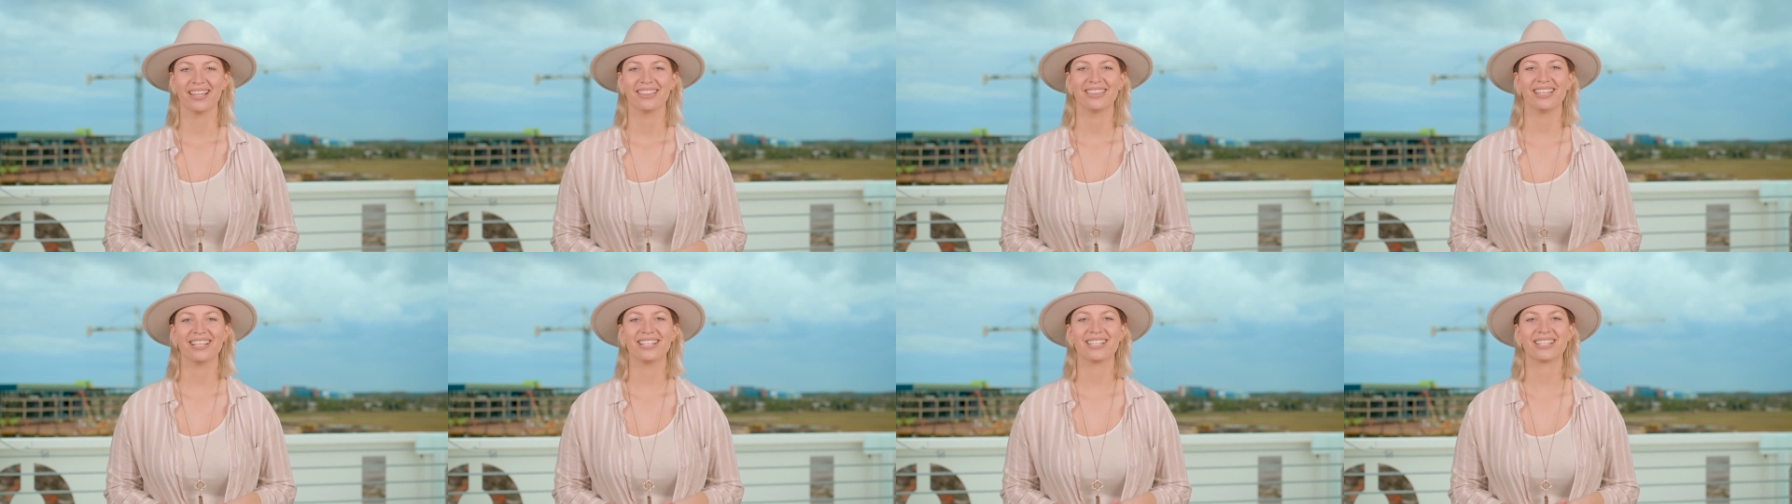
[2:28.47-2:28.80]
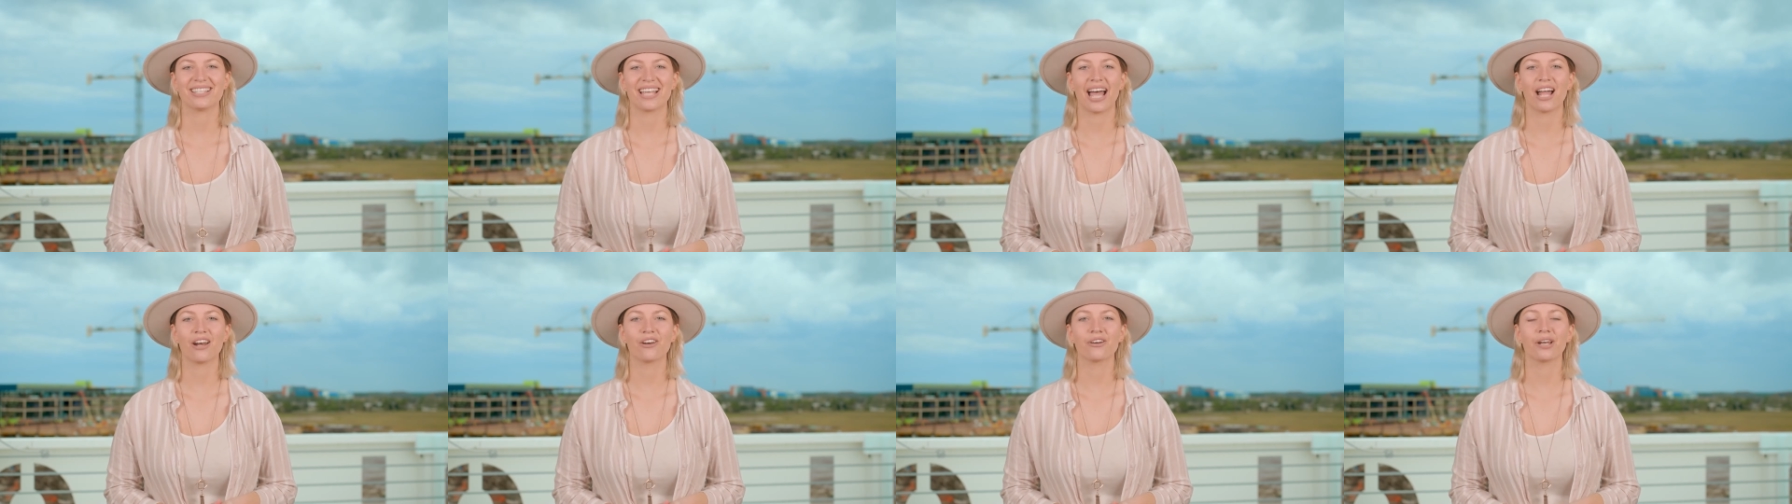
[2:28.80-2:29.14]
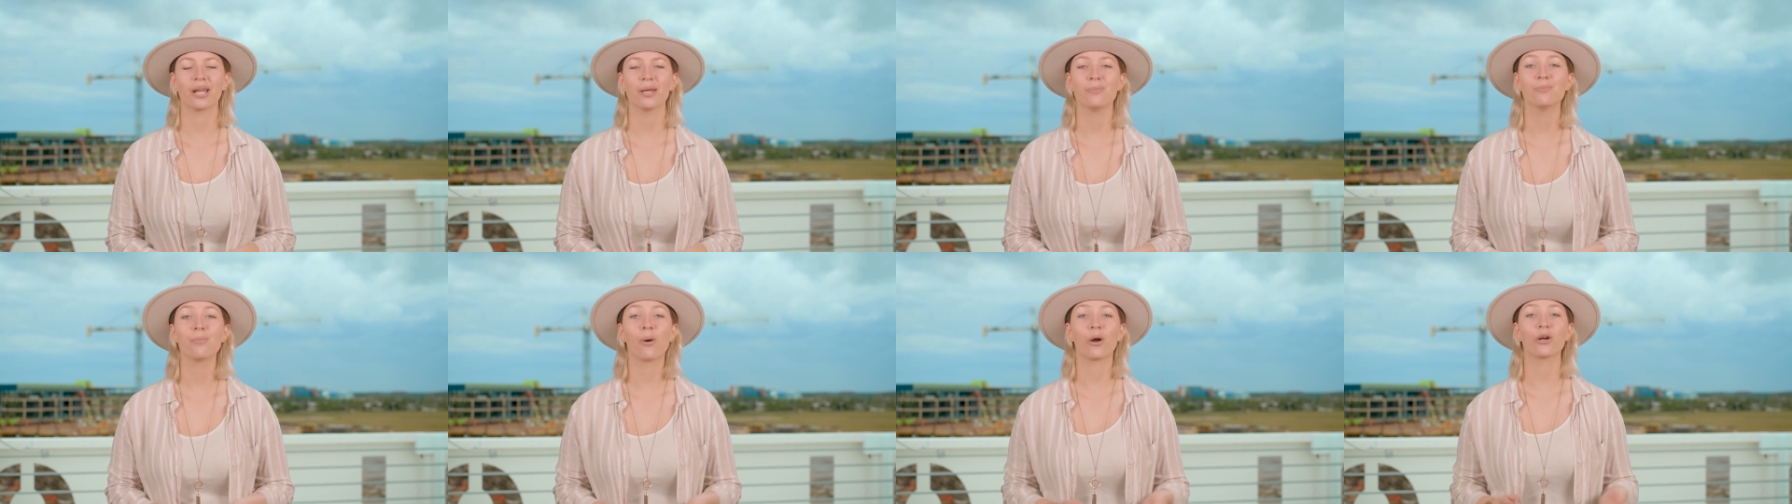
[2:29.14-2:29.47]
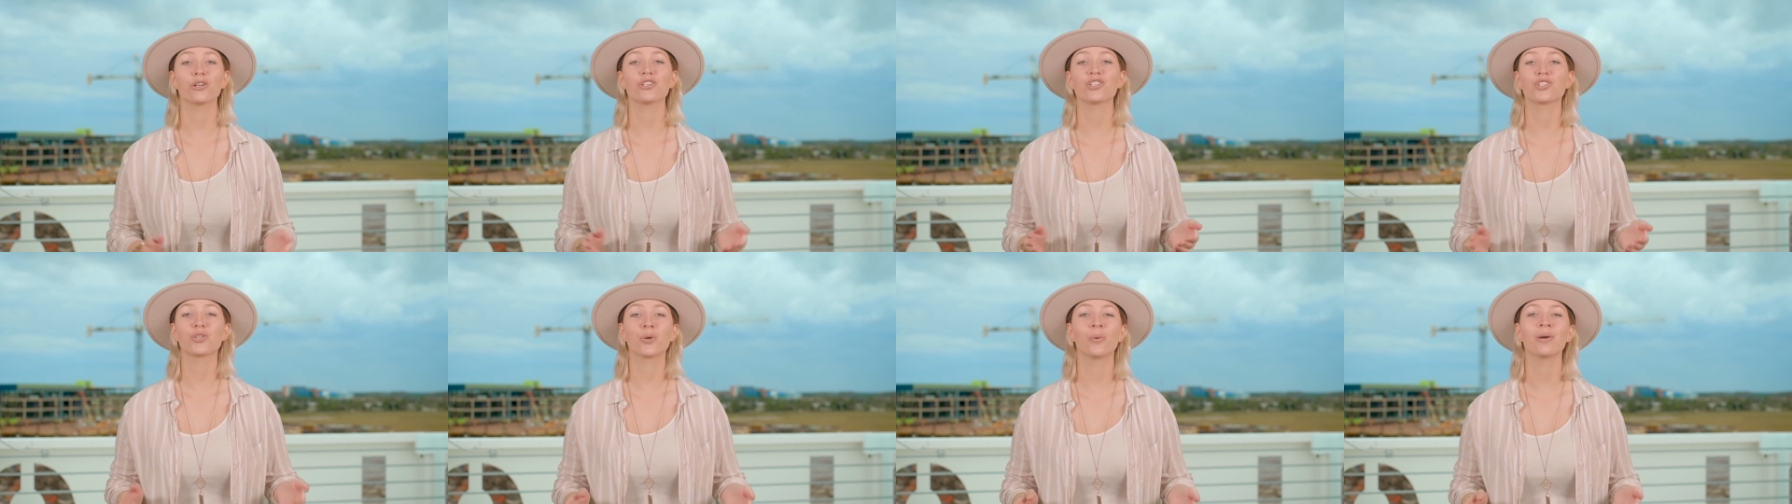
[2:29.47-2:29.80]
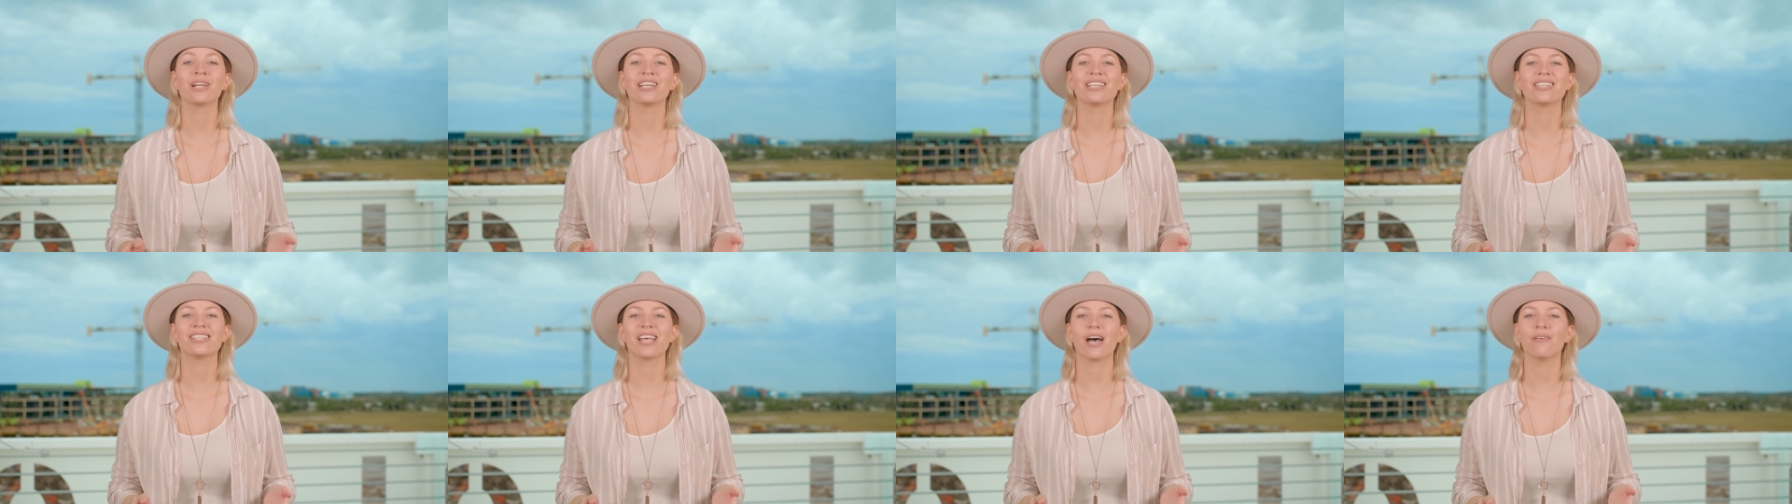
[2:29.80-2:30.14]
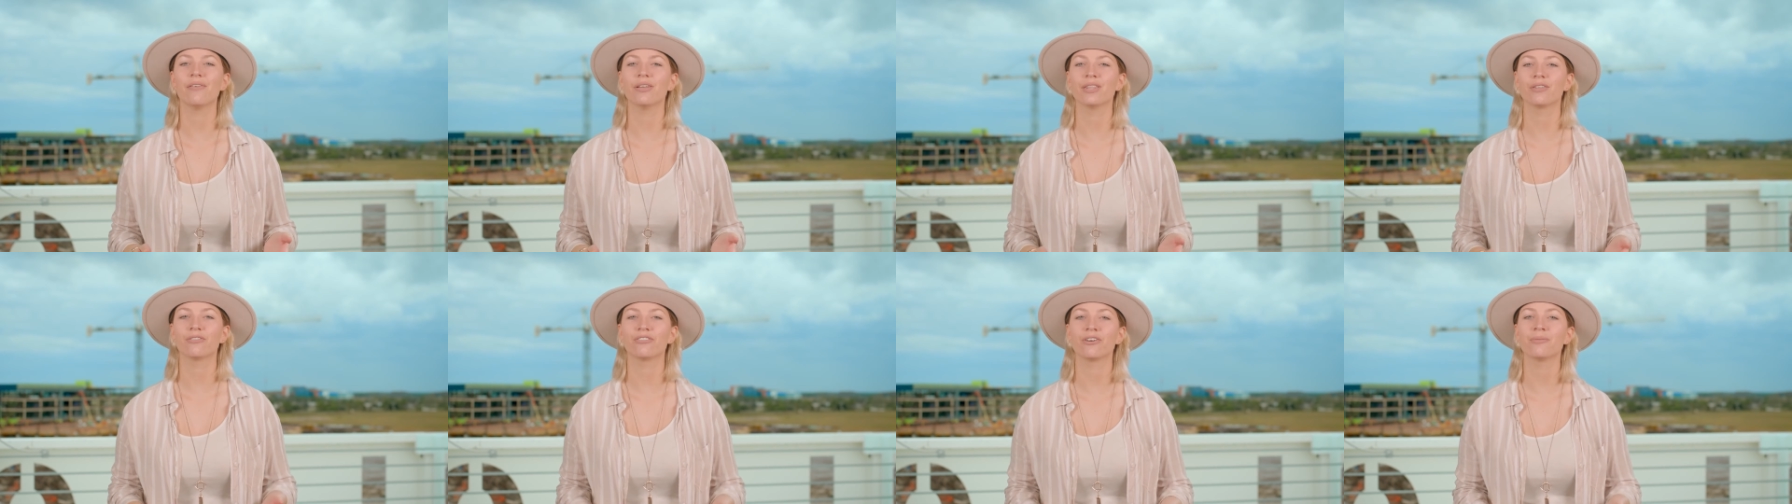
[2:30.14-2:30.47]
This Saturday, March
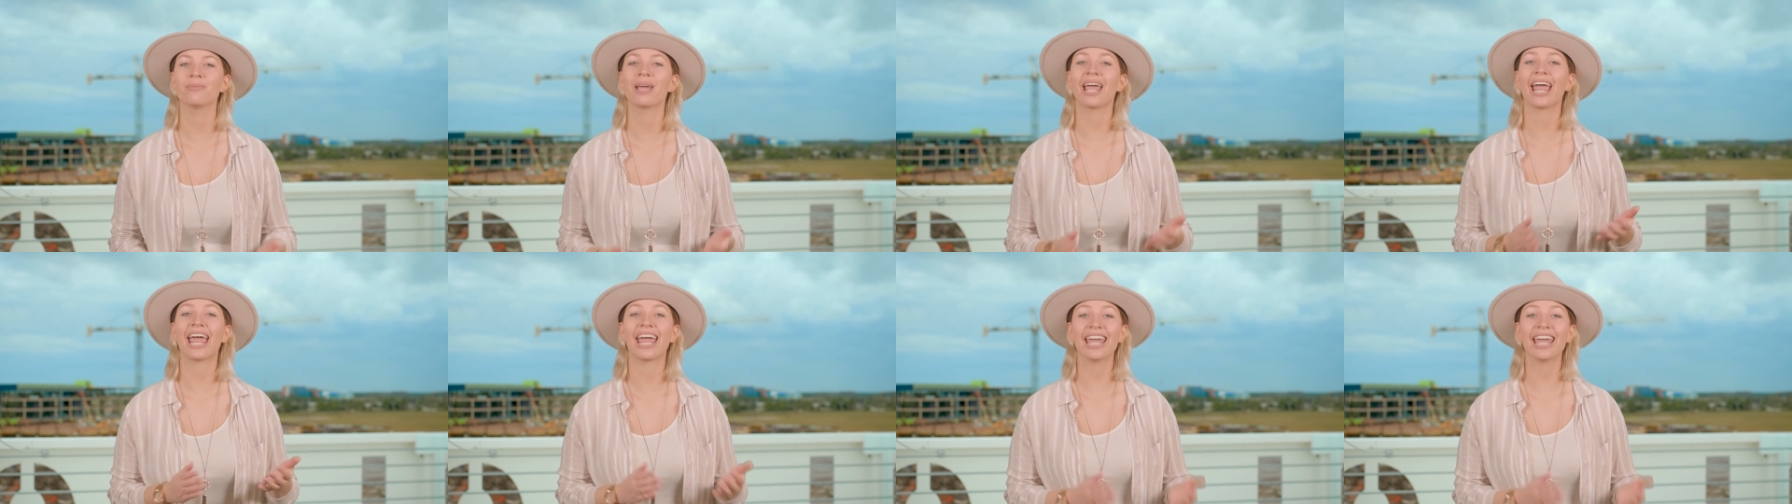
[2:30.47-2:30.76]
27th from